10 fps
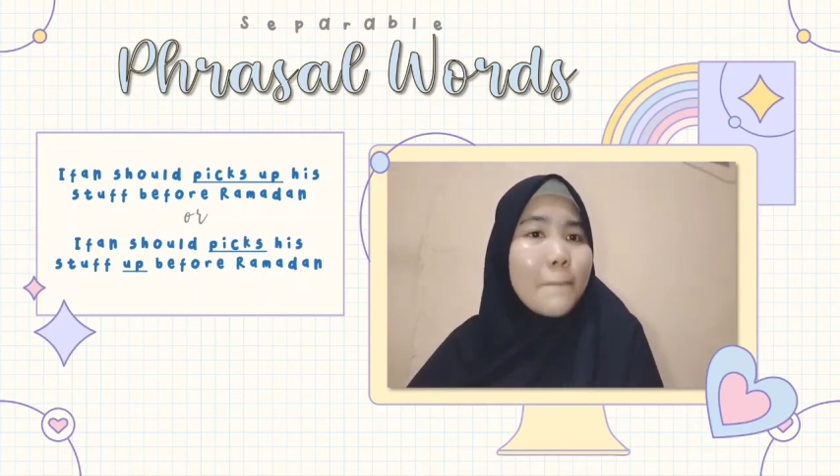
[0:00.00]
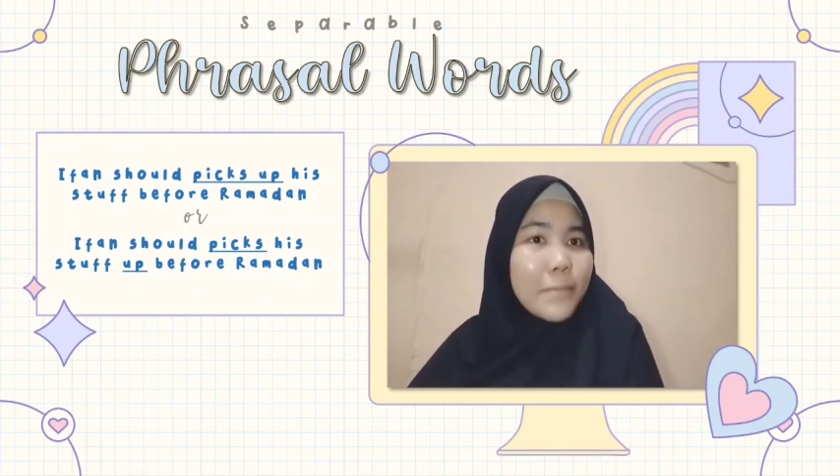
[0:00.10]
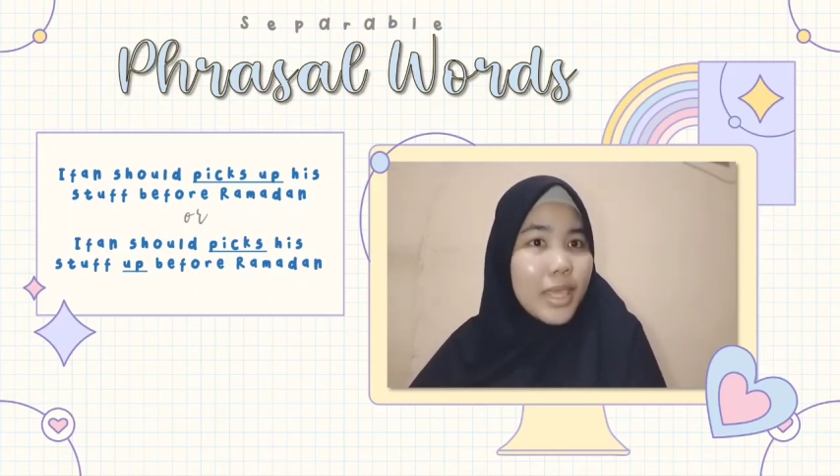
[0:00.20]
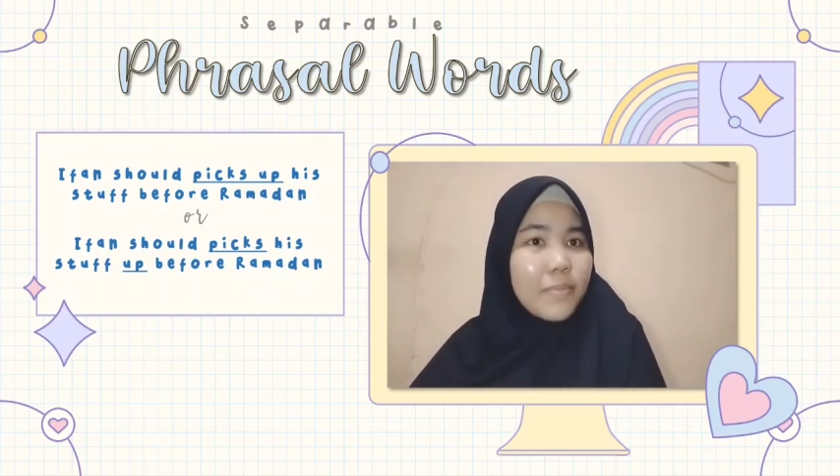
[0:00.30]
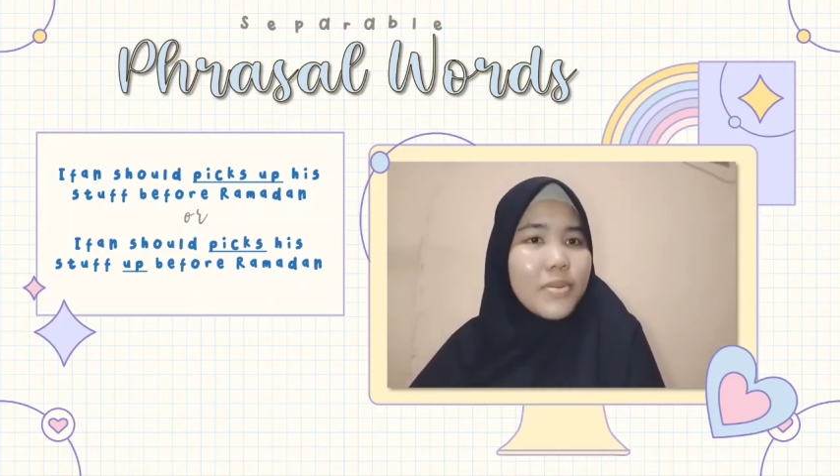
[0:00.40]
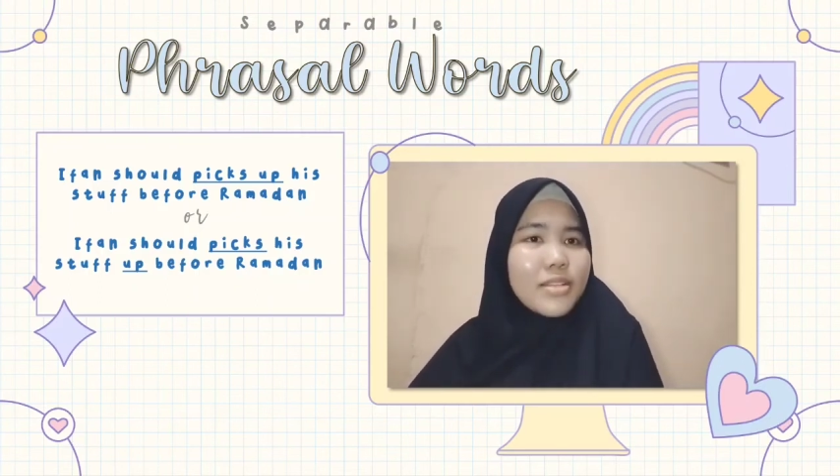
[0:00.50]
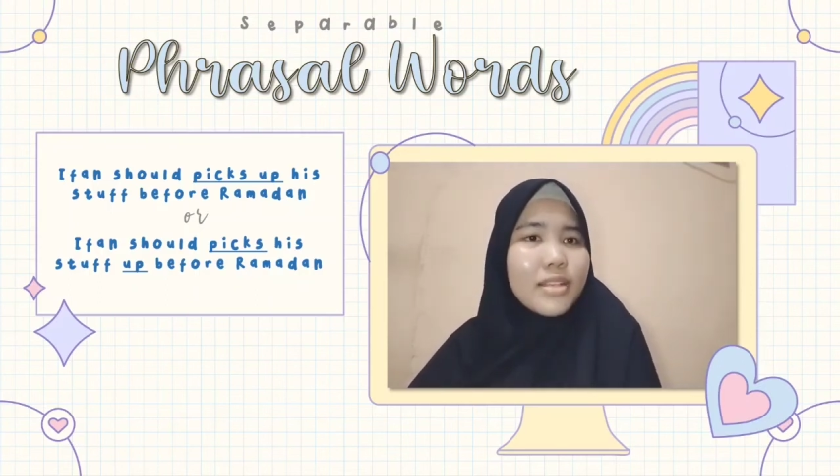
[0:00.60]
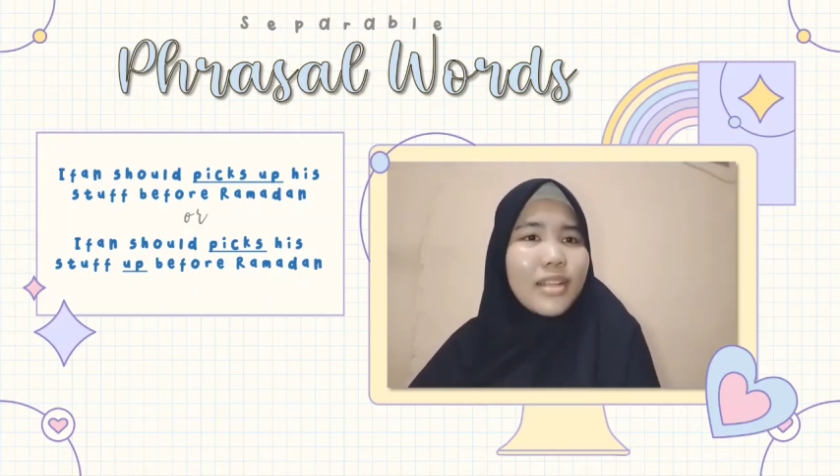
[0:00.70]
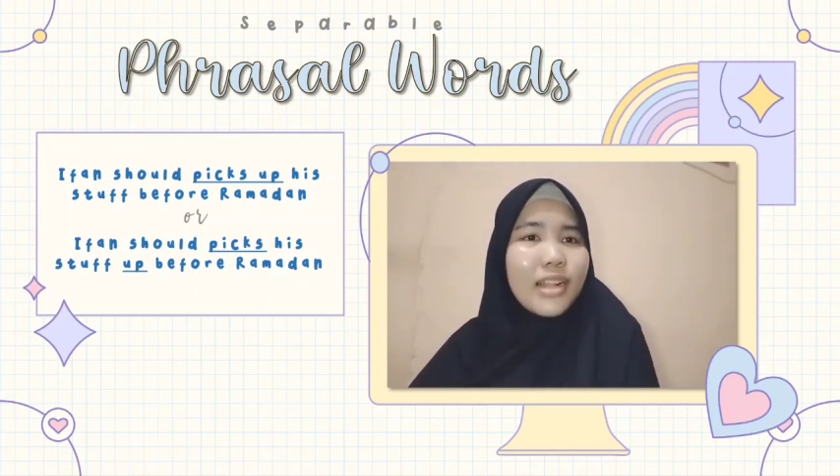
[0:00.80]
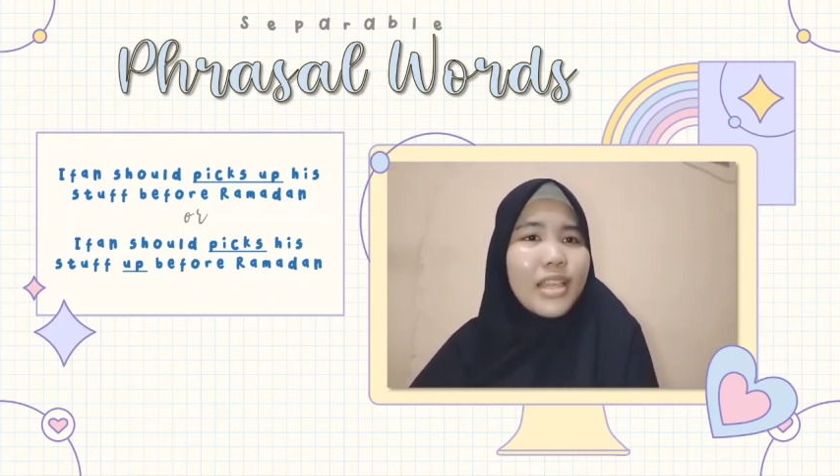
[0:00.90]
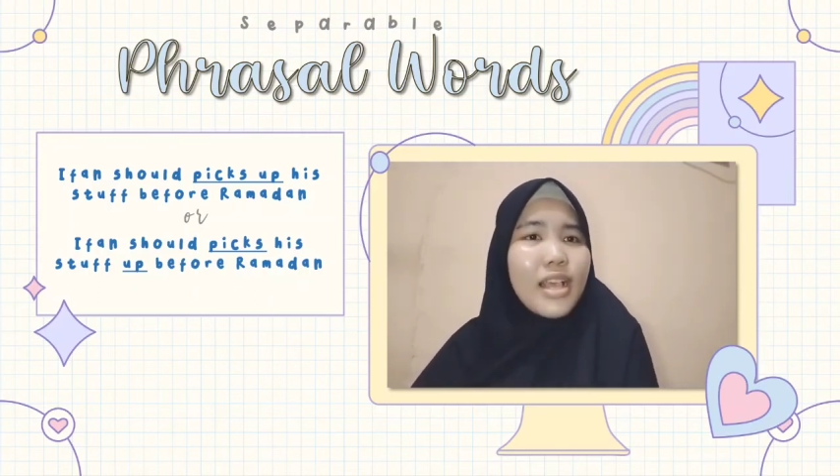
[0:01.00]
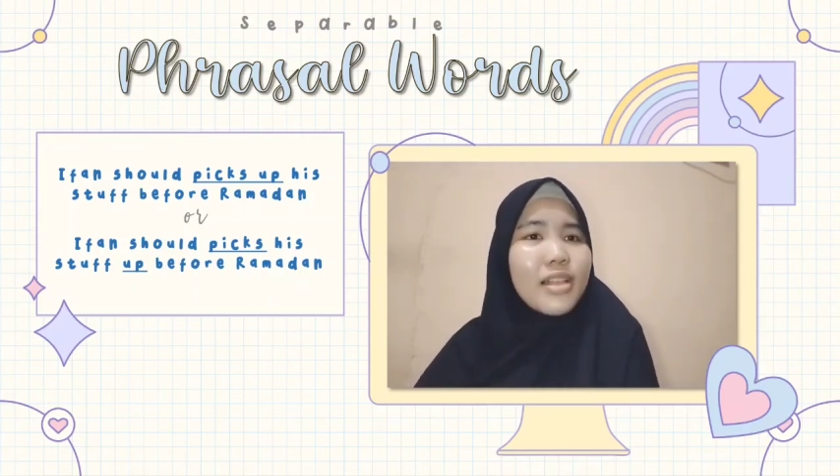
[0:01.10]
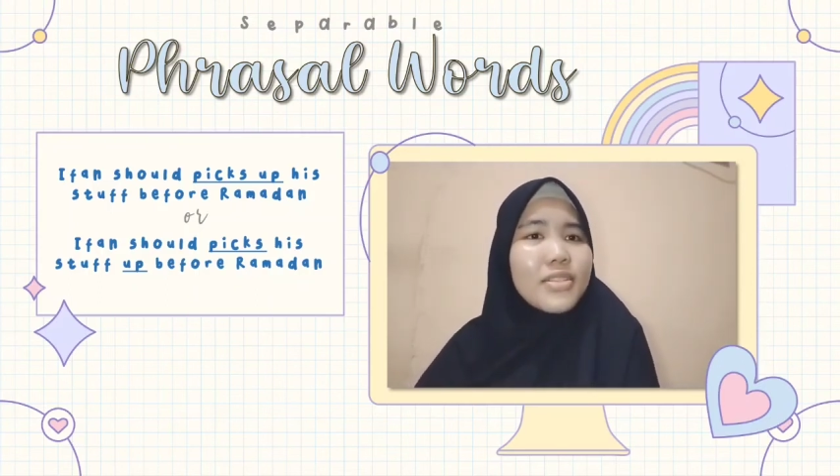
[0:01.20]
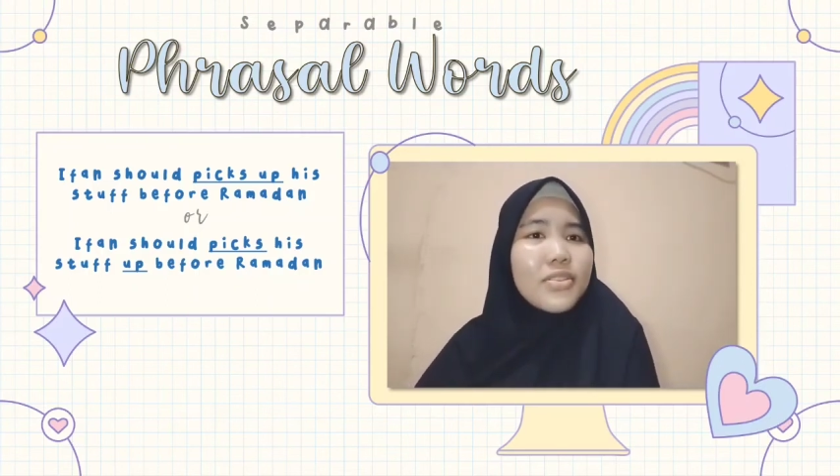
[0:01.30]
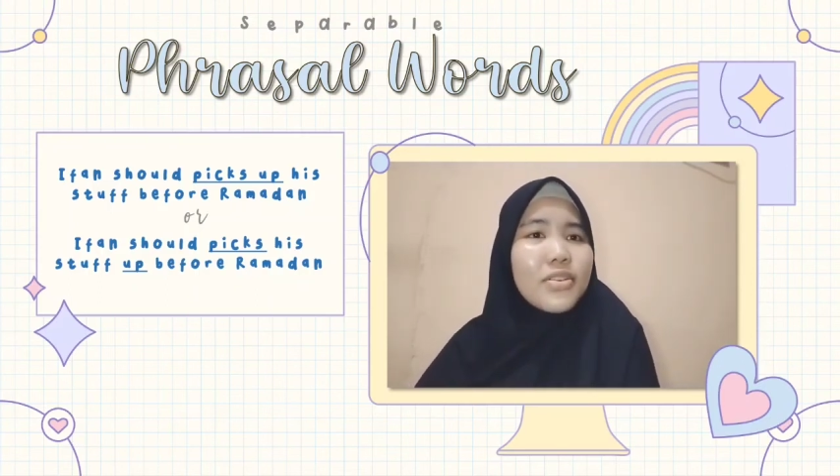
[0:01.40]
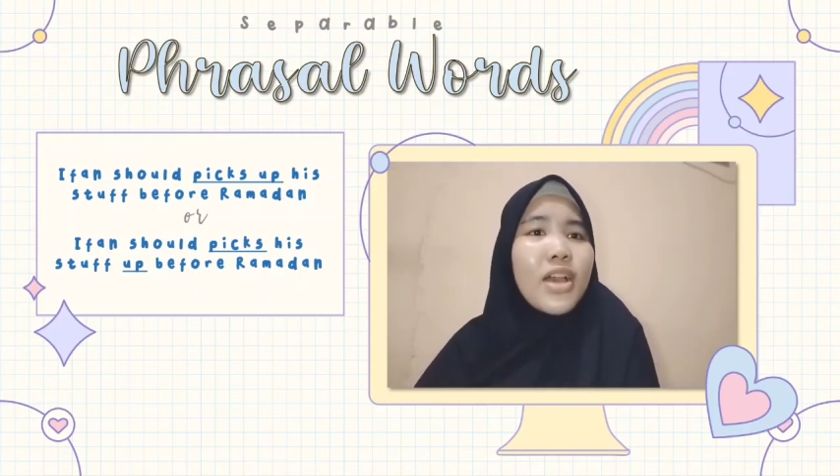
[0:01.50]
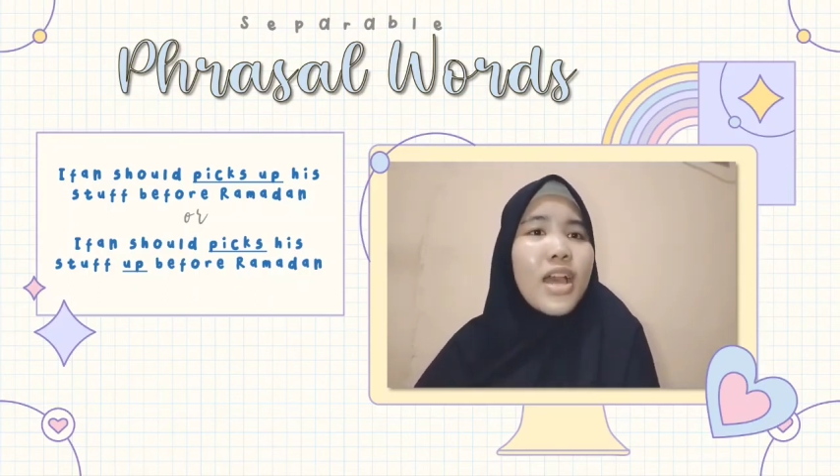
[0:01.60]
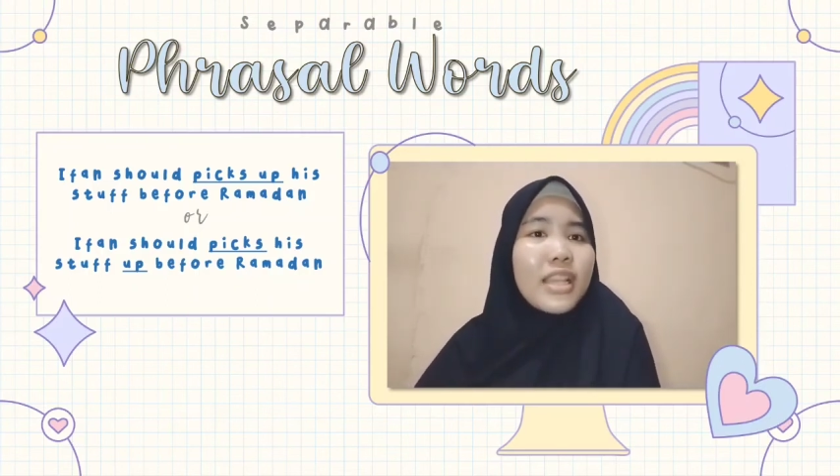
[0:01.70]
Me personally also